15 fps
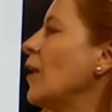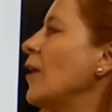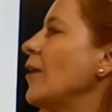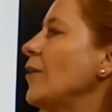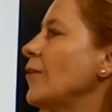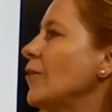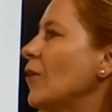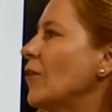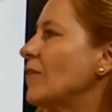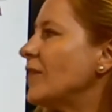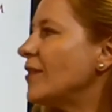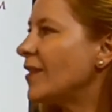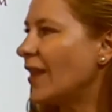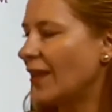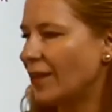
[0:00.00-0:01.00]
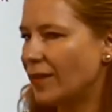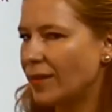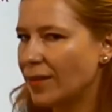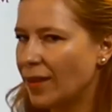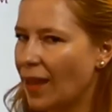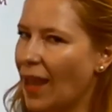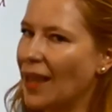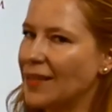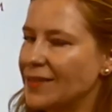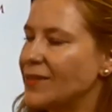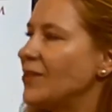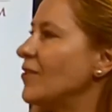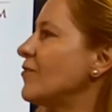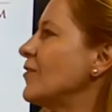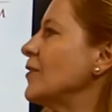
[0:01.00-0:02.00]
You know that get has
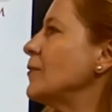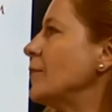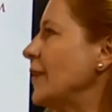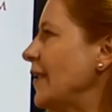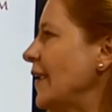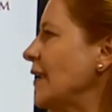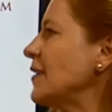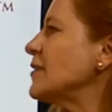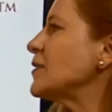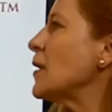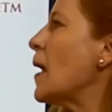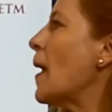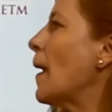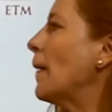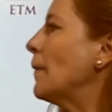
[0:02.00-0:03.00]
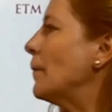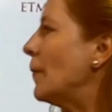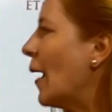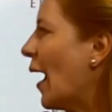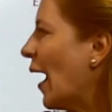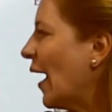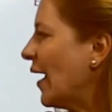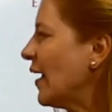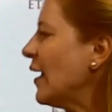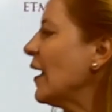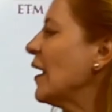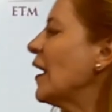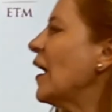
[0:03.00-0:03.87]
different meanings: buy,